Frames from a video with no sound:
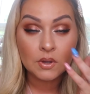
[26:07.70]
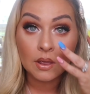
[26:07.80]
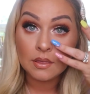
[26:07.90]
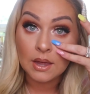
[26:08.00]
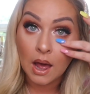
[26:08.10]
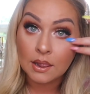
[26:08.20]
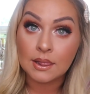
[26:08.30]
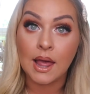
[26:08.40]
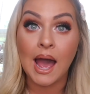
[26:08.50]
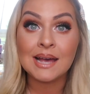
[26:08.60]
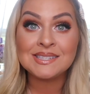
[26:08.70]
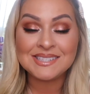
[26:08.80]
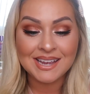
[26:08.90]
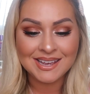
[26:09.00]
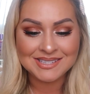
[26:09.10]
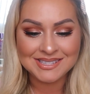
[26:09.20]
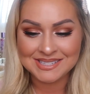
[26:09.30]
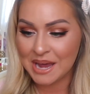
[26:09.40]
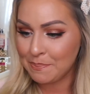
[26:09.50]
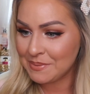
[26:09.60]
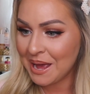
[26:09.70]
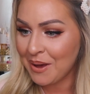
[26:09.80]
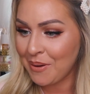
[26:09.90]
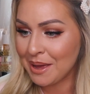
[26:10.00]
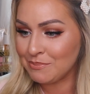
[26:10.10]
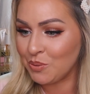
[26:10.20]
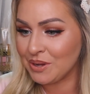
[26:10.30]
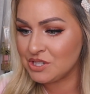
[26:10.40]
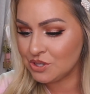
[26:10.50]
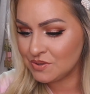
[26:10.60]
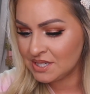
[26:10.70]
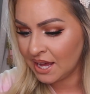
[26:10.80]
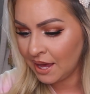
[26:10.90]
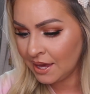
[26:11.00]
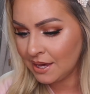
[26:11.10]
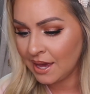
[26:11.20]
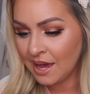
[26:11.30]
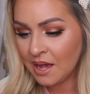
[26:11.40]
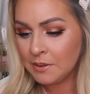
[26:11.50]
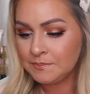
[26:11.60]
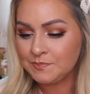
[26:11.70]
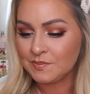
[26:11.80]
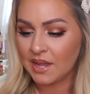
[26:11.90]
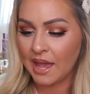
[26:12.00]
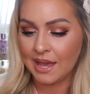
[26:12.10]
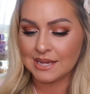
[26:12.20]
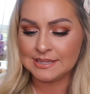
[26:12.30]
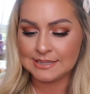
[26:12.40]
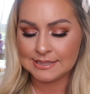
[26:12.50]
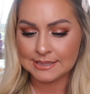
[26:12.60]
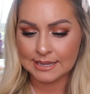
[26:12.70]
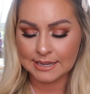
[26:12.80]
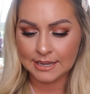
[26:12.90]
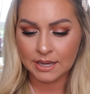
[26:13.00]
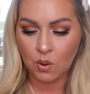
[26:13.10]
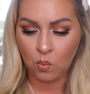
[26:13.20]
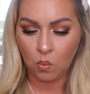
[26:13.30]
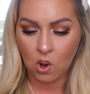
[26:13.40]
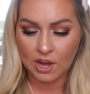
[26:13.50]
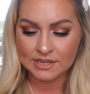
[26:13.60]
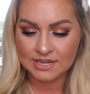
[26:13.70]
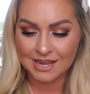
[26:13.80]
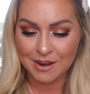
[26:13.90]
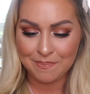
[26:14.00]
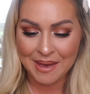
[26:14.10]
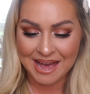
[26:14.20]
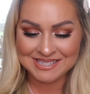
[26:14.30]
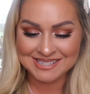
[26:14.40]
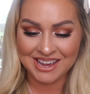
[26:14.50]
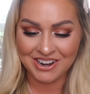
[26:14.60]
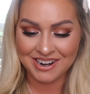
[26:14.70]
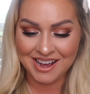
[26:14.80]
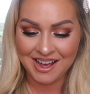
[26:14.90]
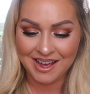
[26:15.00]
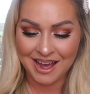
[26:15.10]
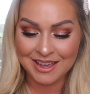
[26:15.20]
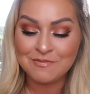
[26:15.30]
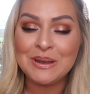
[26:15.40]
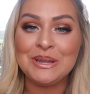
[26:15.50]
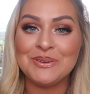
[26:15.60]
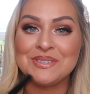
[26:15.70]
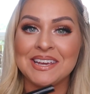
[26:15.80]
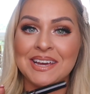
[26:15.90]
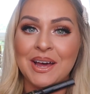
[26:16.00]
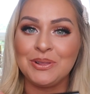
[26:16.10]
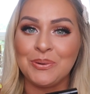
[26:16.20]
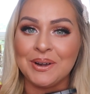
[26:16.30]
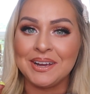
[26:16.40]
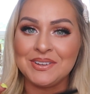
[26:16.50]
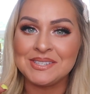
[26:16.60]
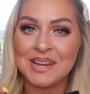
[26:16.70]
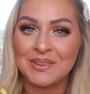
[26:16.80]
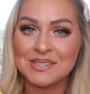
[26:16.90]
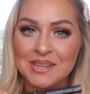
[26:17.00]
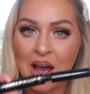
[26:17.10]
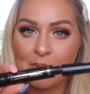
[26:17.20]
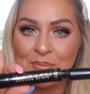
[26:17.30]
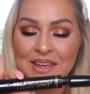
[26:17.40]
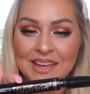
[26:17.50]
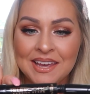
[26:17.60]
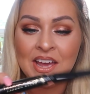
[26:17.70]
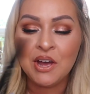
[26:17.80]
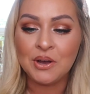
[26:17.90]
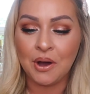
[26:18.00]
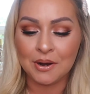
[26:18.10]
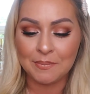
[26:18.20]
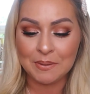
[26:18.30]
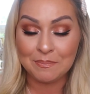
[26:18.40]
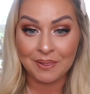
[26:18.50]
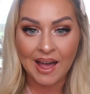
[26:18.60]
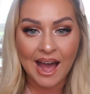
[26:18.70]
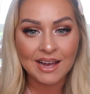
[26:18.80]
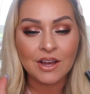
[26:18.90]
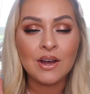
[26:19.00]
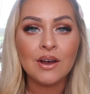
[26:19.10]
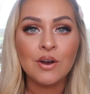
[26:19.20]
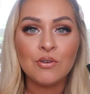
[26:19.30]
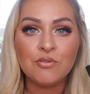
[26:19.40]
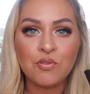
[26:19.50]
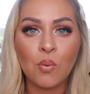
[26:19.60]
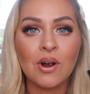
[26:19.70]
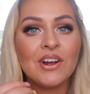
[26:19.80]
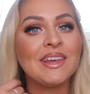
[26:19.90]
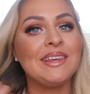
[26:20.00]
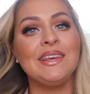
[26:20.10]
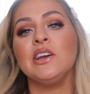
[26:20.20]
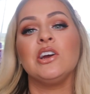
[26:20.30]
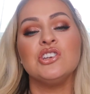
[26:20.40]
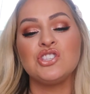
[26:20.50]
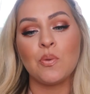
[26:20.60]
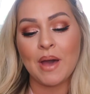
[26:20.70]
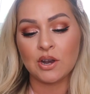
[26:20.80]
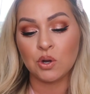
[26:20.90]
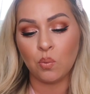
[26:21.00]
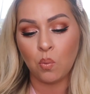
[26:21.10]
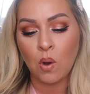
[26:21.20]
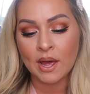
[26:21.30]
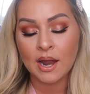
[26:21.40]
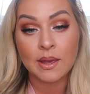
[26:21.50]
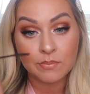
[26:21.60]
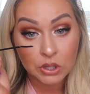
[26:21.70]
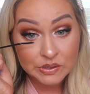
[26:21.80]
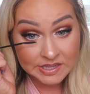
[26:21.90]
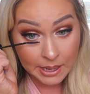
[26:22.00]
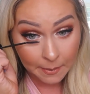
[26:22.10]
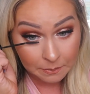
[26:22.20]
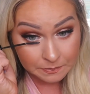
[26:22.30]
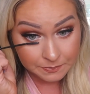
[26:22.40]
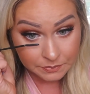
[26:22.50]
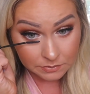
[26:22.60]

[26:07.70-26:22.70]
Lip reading: the last step now. I'm going to take a skinny wanded mascara. I have been using L'Oreal's Telescopic Carbon Black for years, no matter what I'm using.